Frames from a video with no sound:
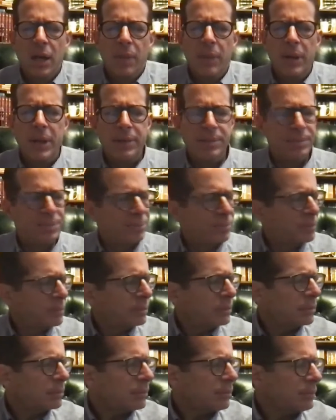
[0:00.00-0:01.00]
But,
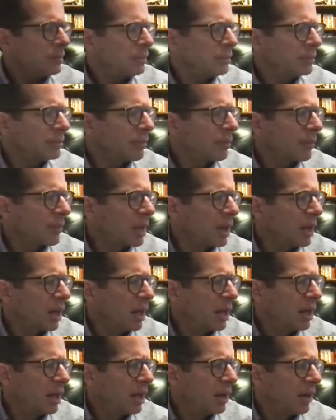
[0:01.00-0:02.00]

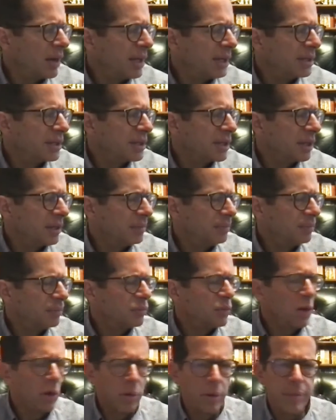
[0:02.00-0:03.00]
it's
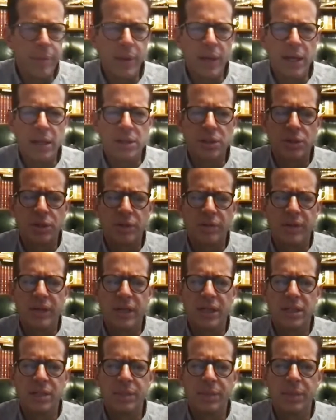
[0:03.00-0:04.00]
going back to sort of it
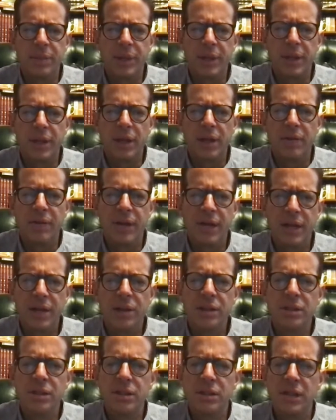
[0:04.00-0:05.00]
has to be big enough.
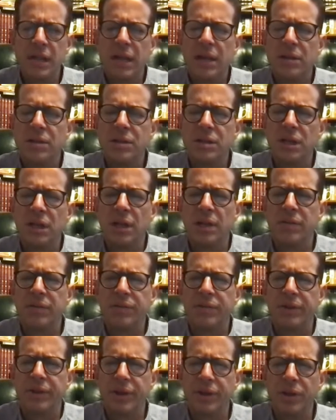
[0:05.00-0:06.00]
Here's the downside
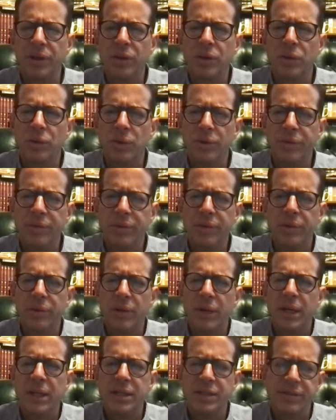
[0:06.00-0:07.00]
for you if you
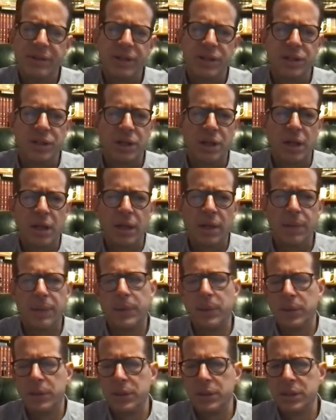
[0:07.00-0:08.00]
raise venture
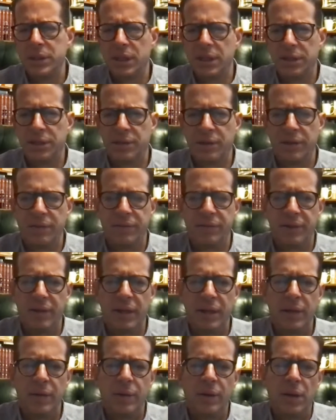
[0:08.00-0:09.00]
capital and it's not the right
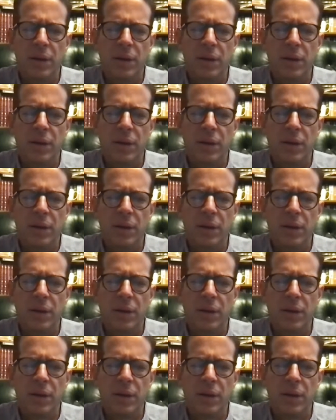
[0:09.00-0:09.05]
fit.